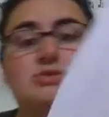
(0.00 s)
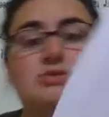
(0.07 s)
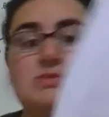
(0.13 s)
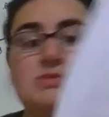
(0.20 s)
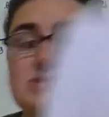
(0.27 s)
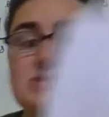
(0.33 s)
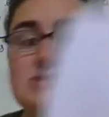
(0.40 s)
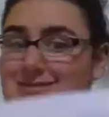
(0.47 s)

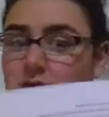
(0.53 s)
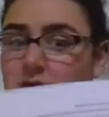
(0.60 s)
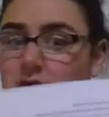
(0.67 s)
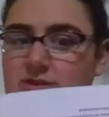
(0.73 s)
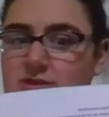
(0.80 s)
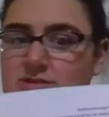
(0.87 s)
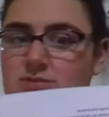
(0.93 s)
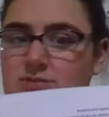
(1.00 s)
based off
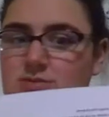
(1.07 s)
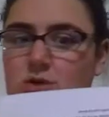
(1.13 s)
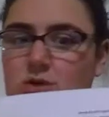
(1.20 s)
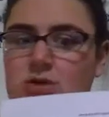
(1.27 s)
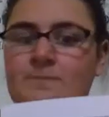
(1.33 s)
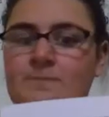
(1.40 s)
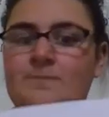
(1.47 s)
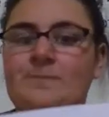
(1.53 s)
this one
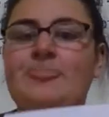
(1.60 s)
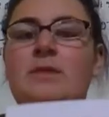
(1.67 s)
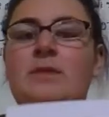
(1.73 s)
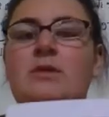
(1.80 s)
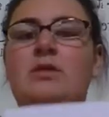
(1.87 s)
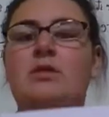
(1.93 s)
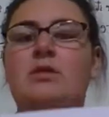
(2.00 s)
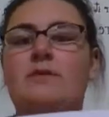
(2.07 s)

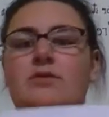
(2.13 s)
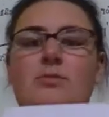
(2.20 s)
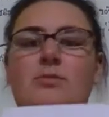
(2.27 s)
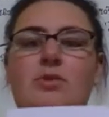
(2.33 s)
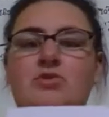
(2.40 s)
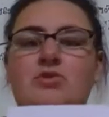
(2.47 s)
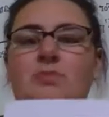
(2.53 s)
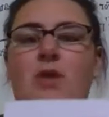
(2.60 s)
for the
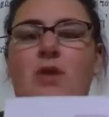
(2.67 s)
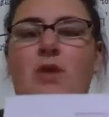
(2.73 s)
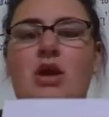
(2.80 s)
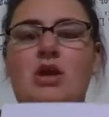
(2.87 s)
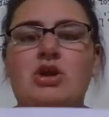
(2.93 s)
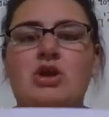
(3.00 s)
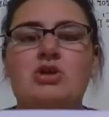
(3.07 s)
most part.